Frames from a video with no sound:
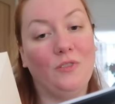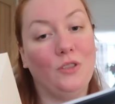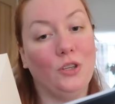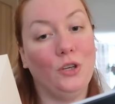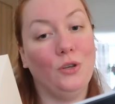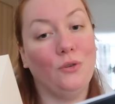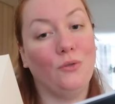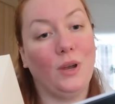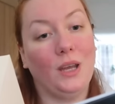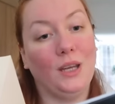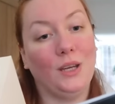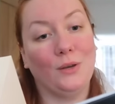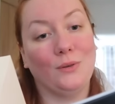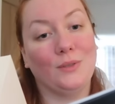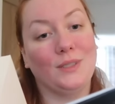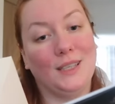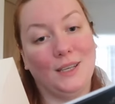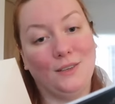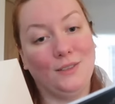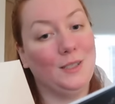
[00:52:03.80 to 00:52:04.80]
of the new Greatcoat
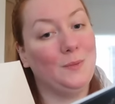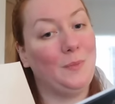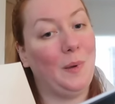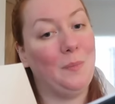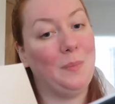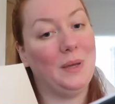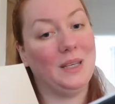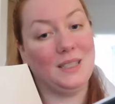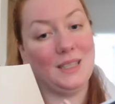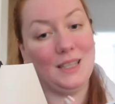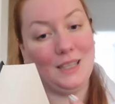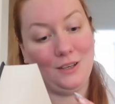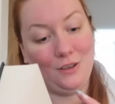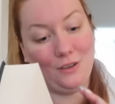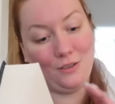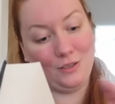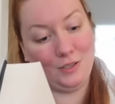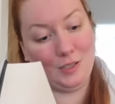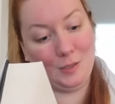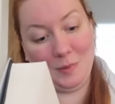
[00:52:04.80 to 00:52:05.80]
series by bestselling
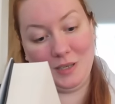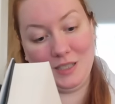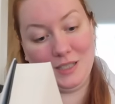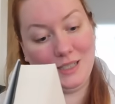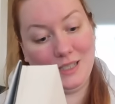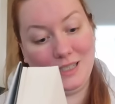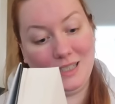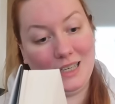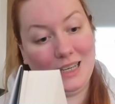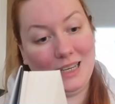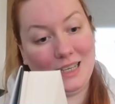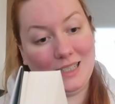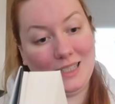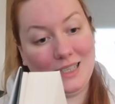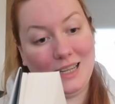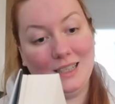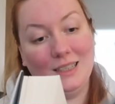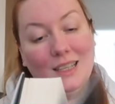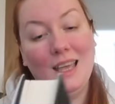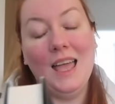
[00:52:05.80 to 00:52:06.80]
author Sebastien de
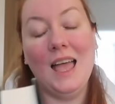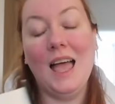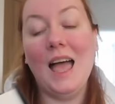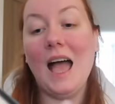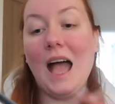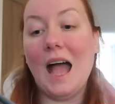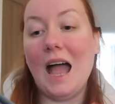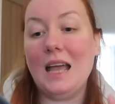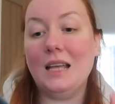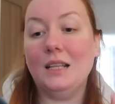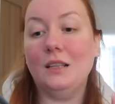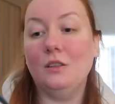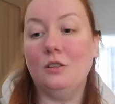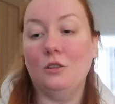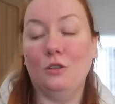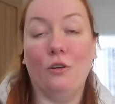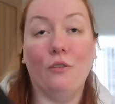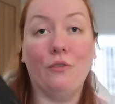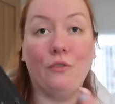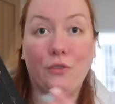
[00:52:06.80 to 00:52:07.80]
Castell. I
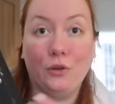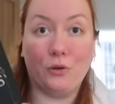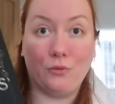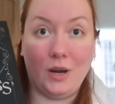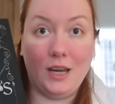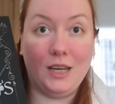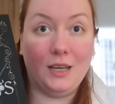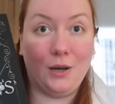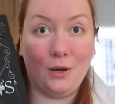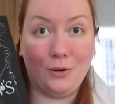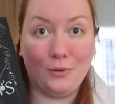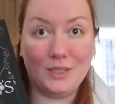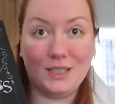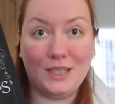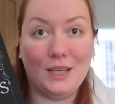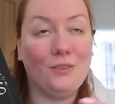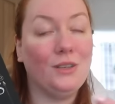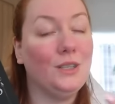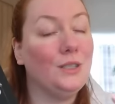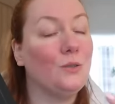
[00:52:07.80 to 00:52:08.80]
love the Greatcoat
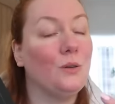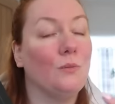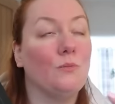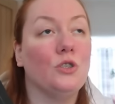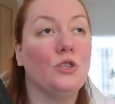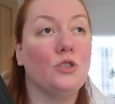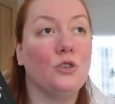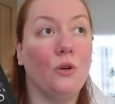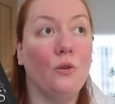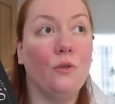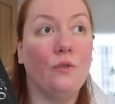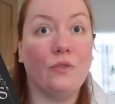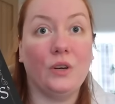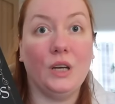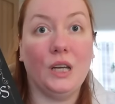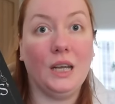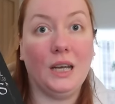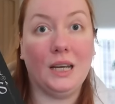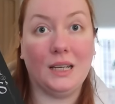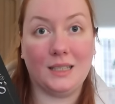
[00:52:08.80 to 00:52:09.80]
series so I'm so
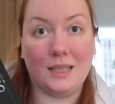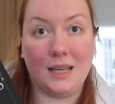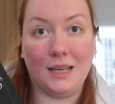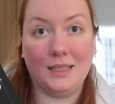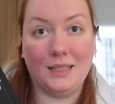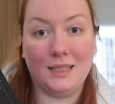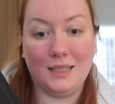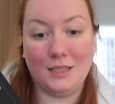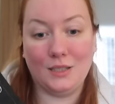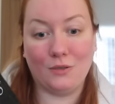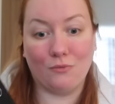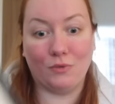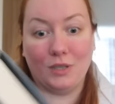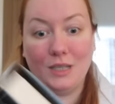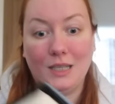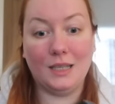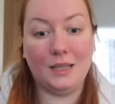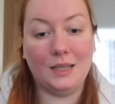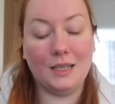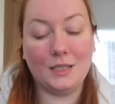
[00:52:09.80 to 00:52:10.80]
freaking excited to
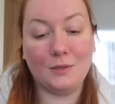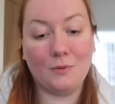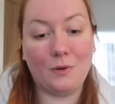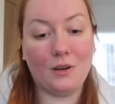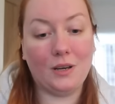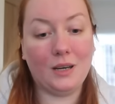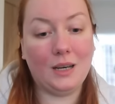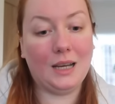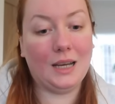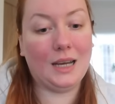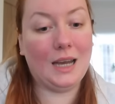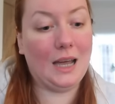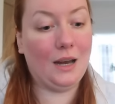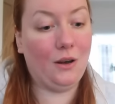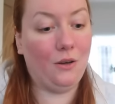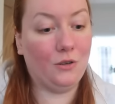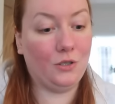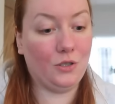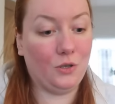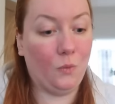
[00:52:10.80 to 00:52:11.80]
read this one and I
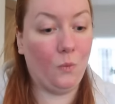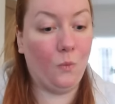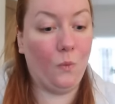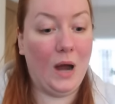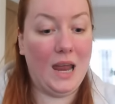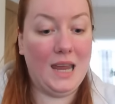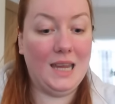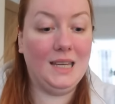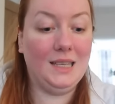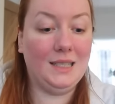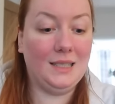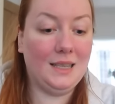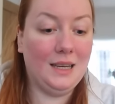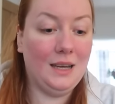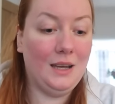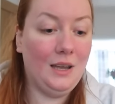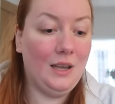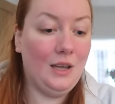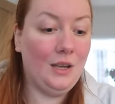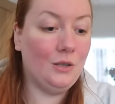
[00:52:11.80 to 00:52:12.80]
cannot wait.
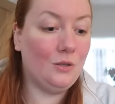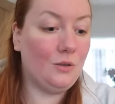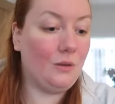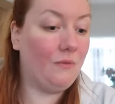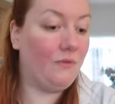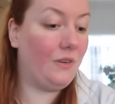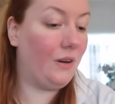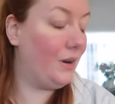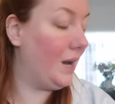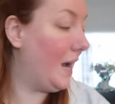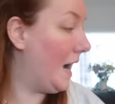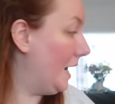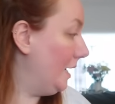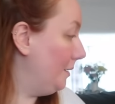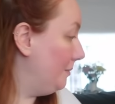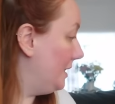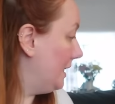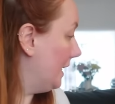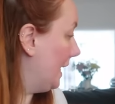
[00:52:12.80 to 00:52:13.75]
So I'm very hyped